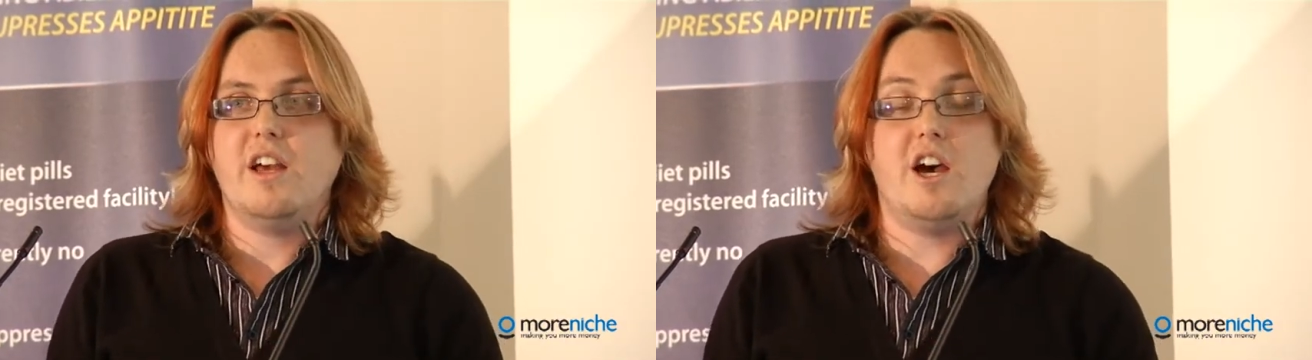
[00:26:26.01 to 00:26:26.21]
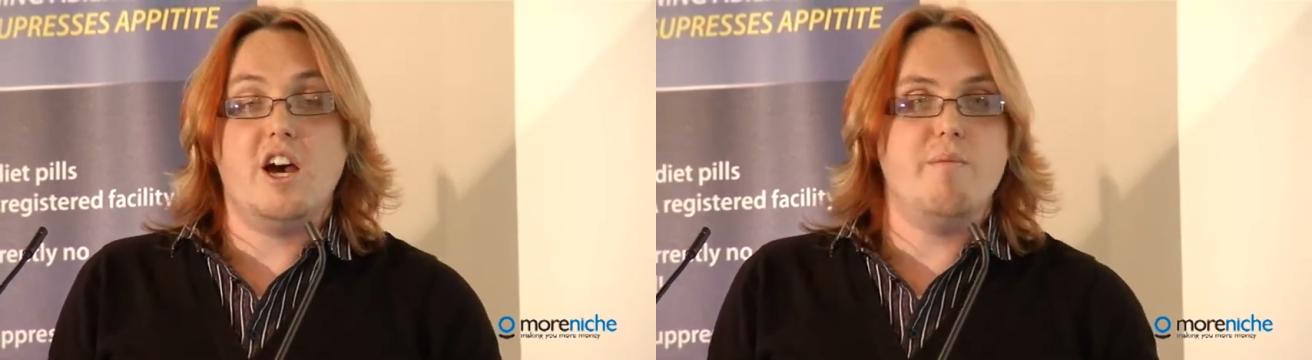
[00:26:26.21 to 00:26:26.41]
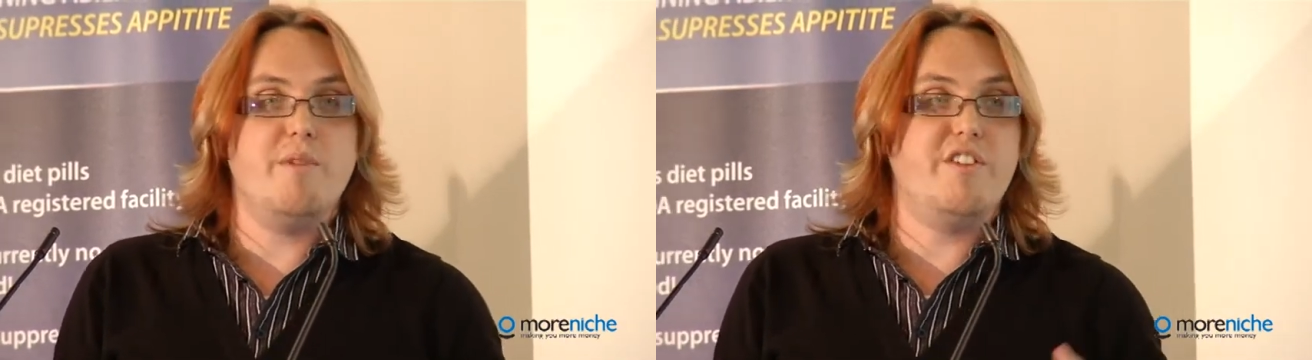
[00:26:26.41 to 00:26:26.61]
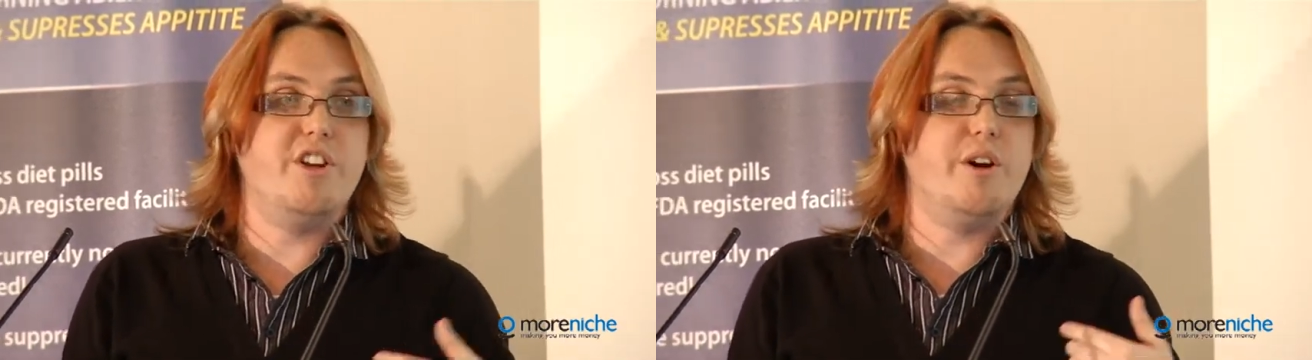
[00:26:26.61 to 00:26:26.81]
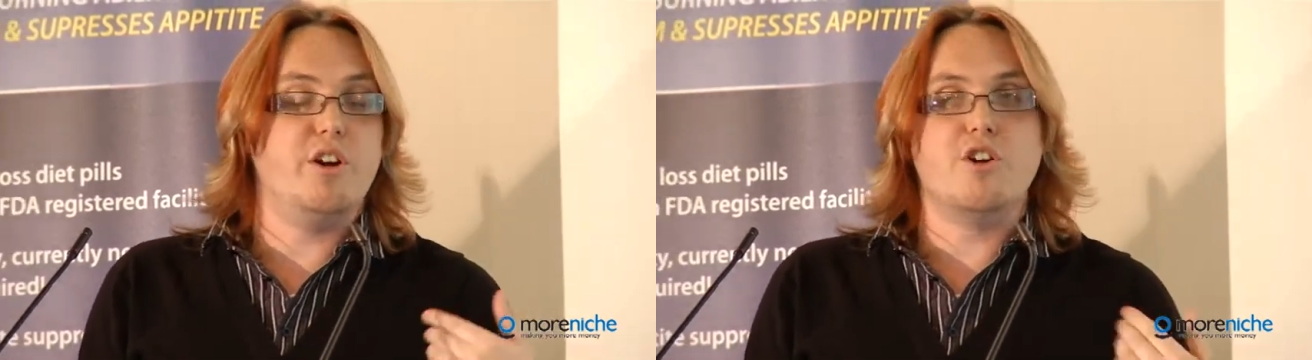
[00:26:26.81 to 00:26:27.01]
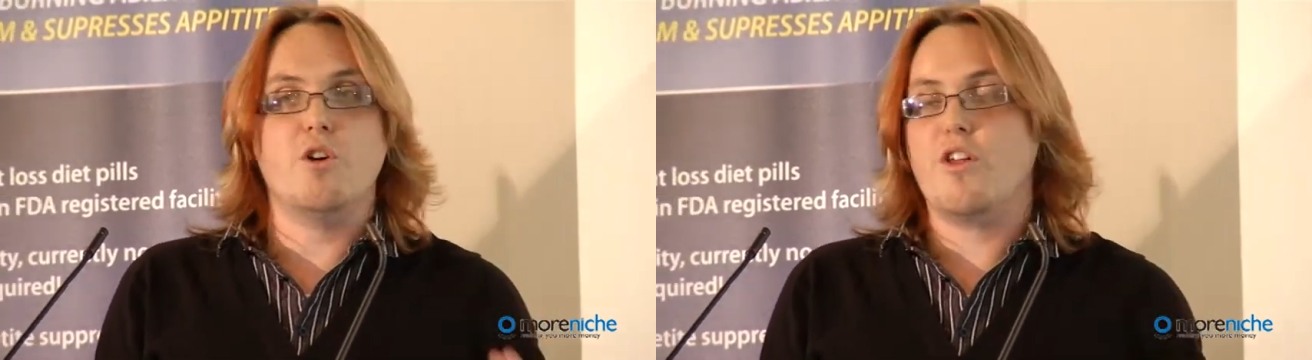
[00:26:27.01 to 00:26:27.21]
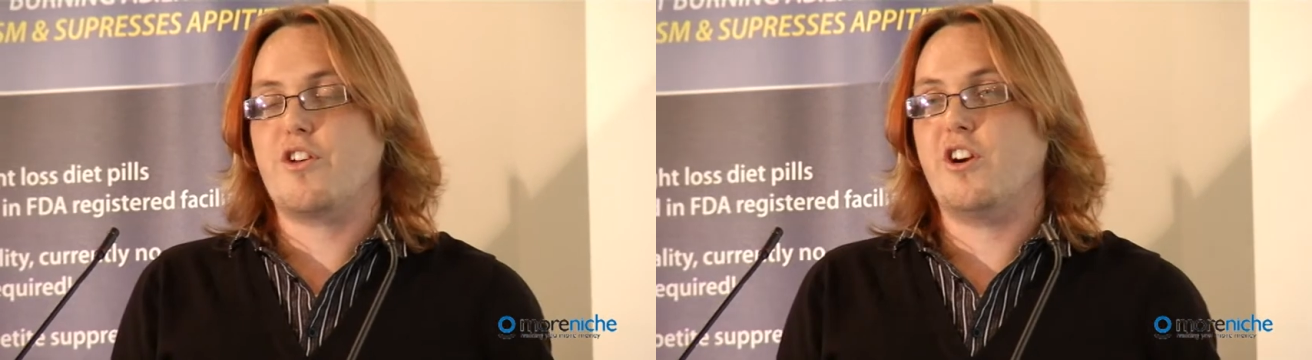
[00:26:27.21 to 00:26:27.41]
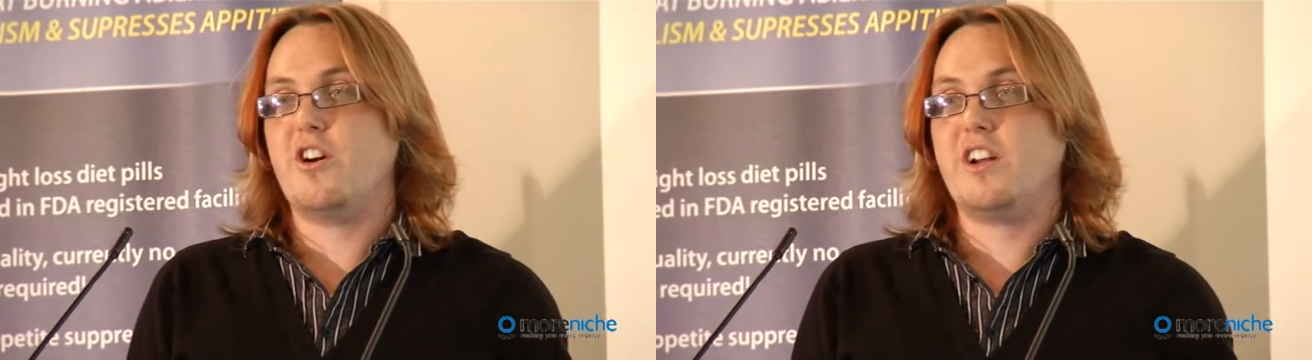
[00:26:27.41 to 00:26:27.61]
If you do it on an
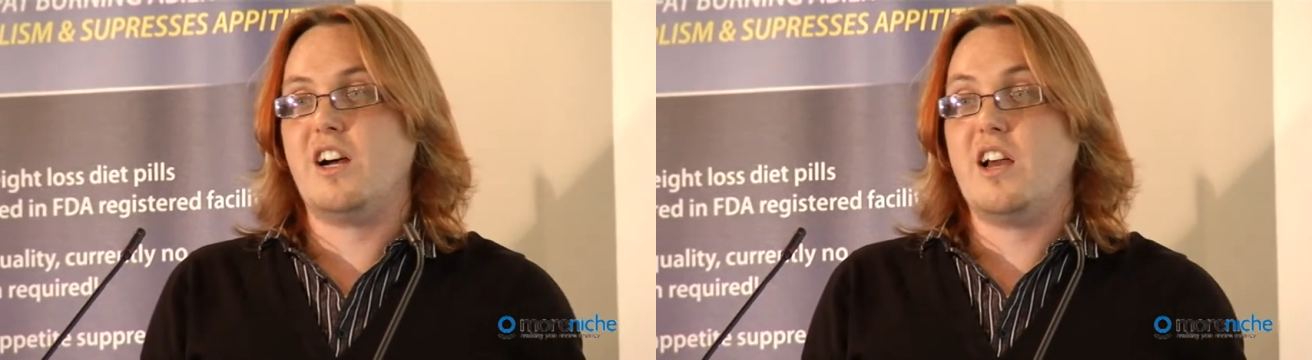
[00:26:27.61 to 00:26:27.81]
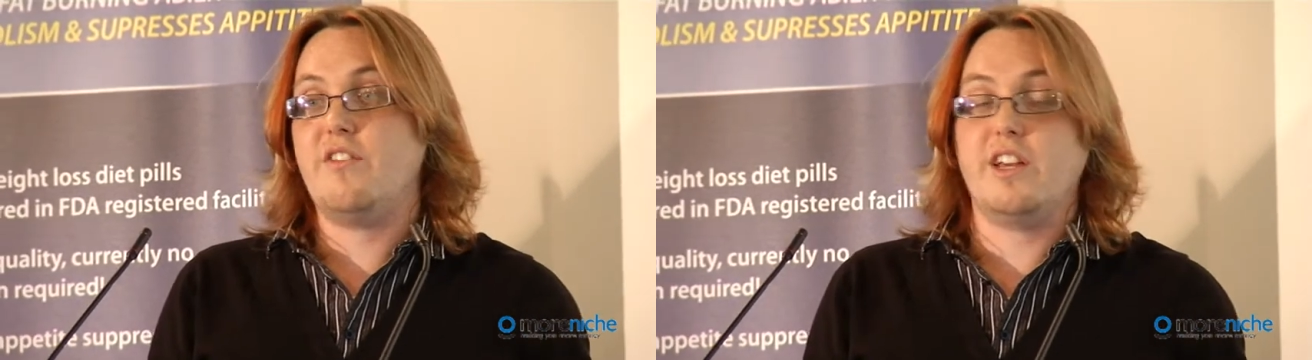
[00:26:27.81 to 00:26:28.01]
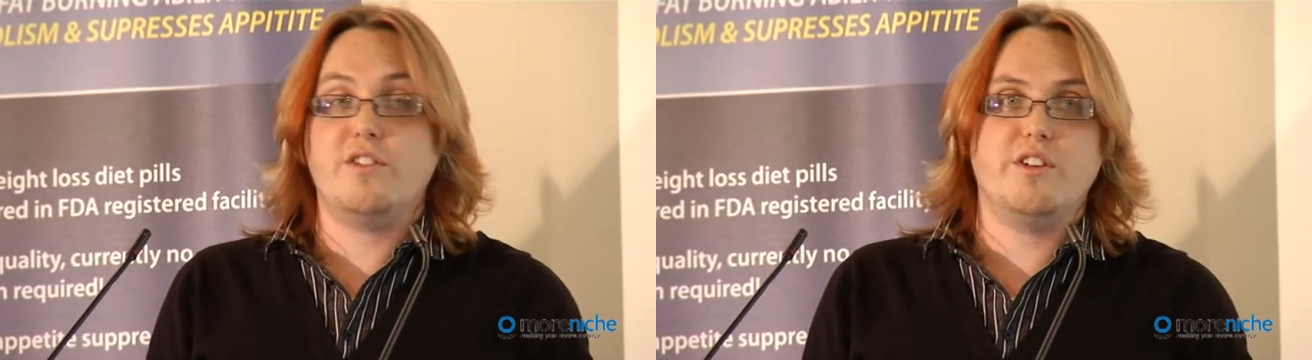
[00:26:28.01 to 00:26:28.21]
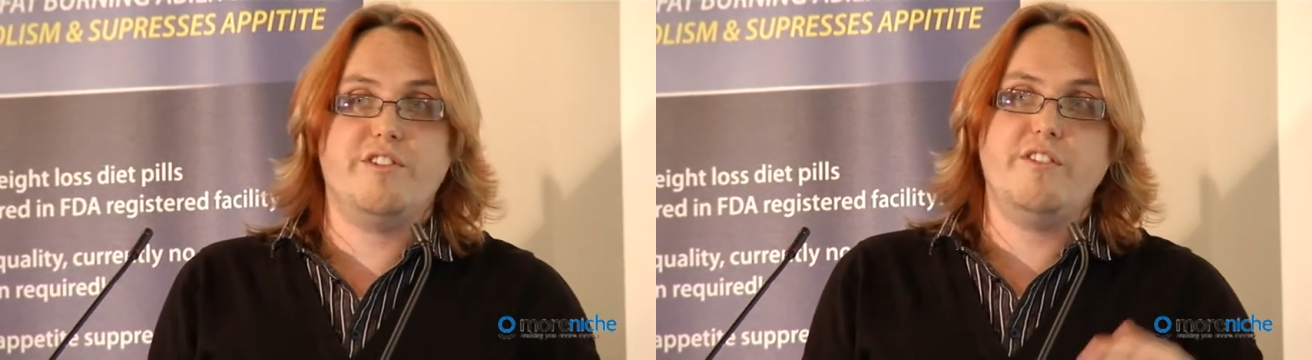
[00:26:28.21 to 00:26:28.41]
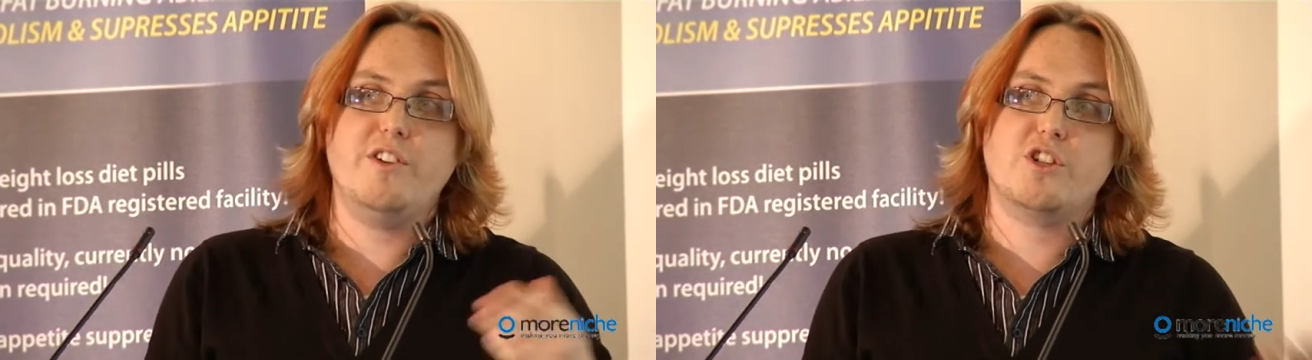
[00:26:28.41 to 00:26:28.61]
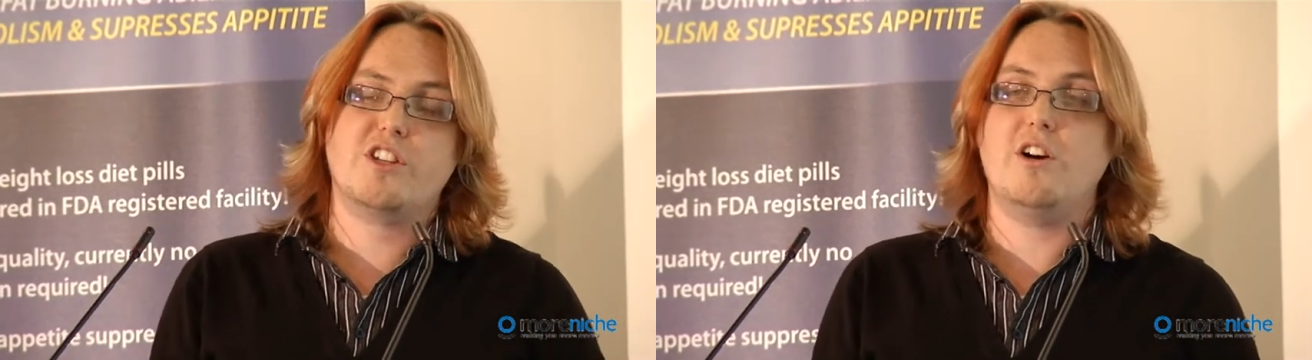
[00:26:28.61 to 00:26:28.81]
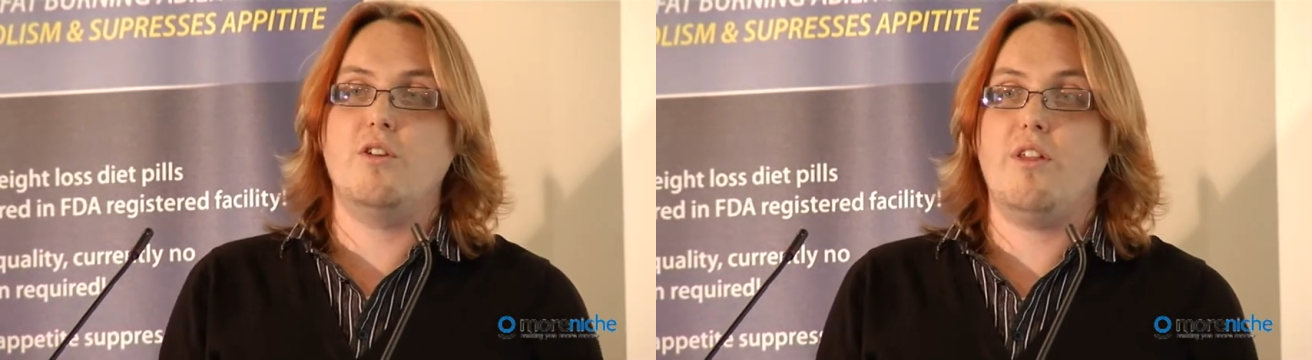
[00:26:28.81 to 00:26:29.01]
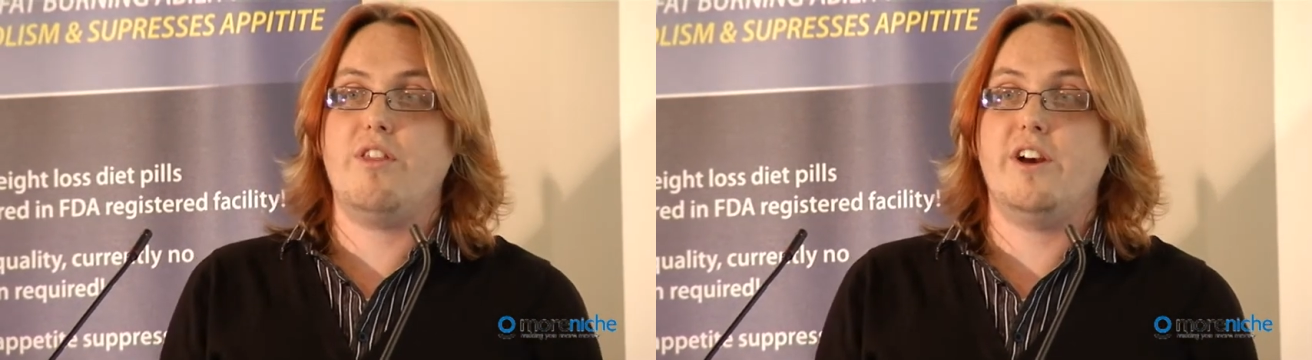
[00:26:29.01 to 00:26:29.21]
author archive, it gives you a feed for just that
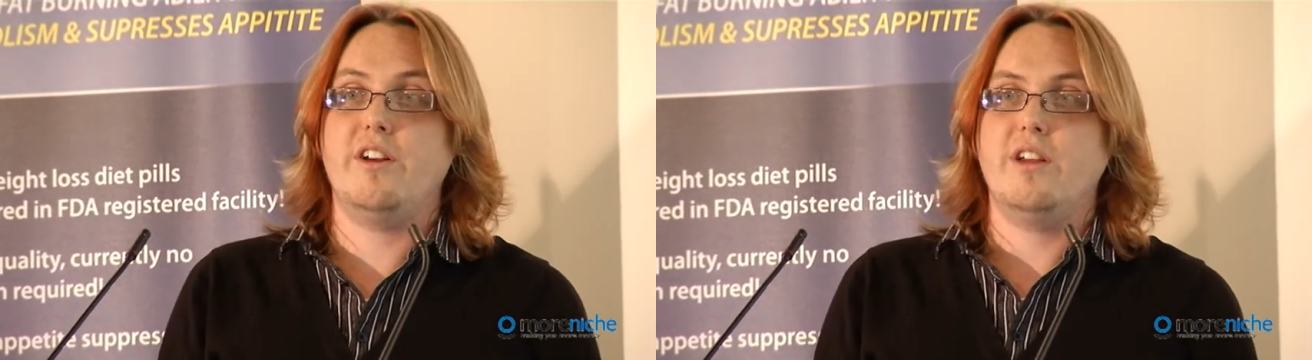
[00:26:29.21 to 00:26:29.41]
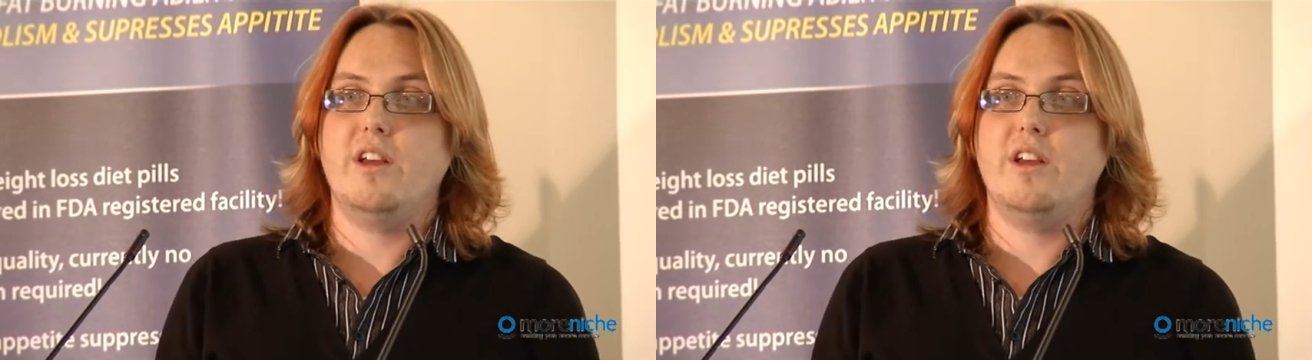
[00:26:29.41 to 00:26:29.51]
author.